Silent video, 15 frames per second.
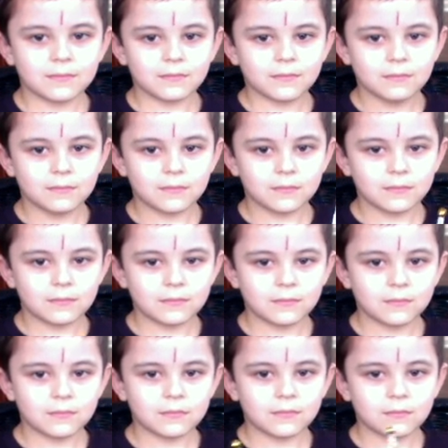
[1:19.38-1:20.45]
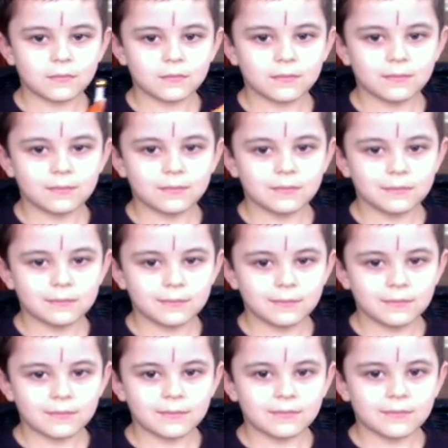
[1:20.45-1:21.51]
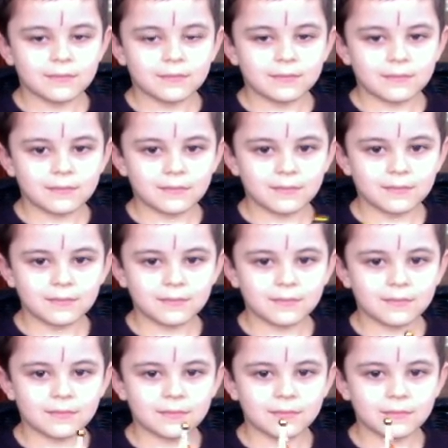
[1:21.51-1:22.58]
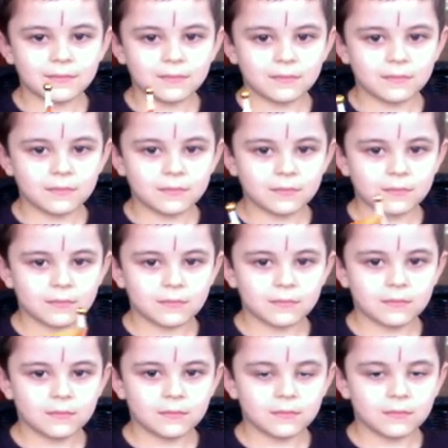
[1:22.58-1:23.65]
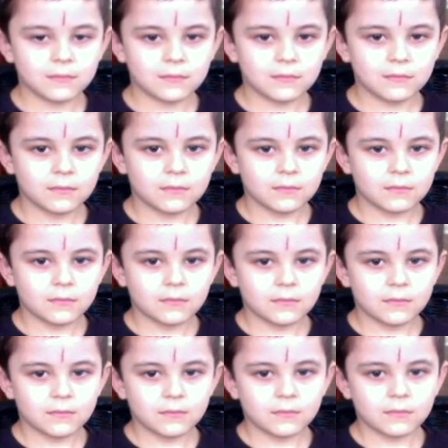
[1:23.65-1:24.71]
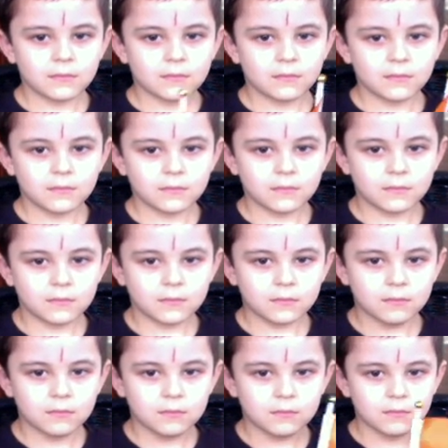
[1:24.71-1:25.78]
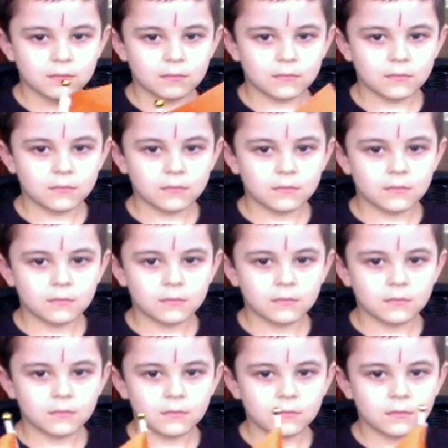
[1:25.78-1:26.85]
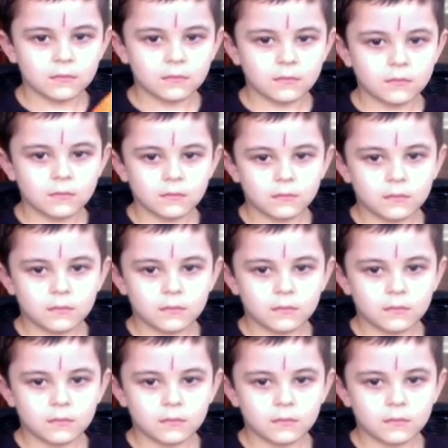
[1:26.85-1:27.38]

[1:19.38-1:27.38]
This person isn't speaking.